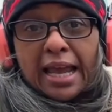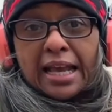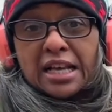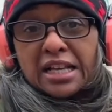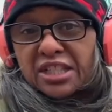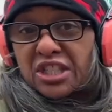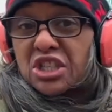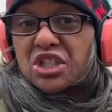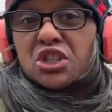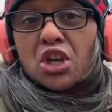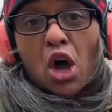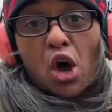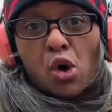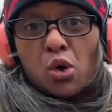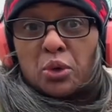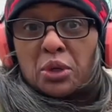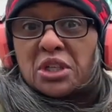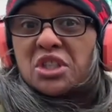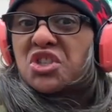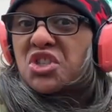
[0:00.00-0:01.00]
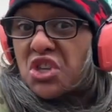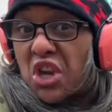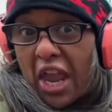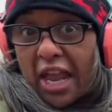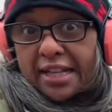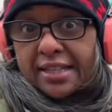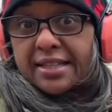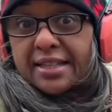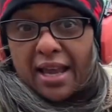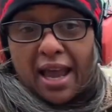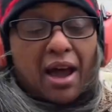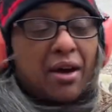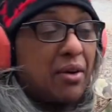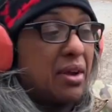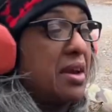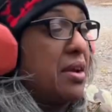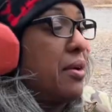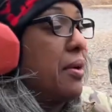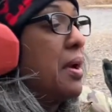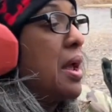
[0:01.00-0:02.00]
because it's cold as shit out
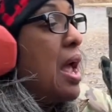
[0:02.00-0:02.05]
here.